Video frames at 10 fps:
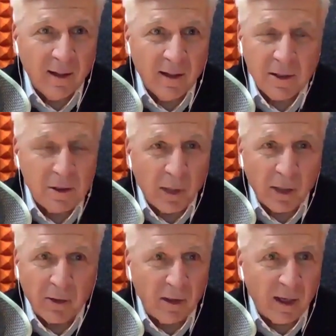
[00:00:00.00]
this is
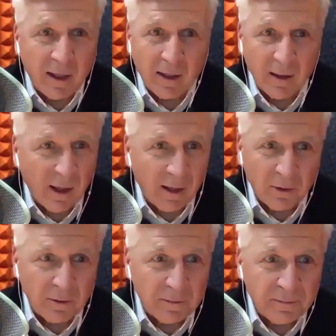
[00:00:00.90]
bigger than I can
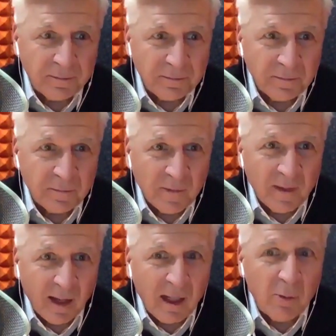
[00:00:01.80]
handle.
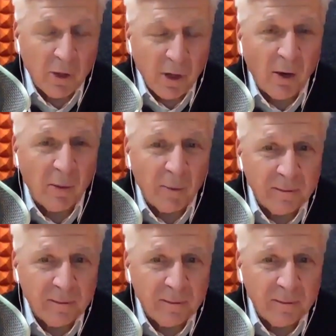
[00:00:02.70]
And he will help.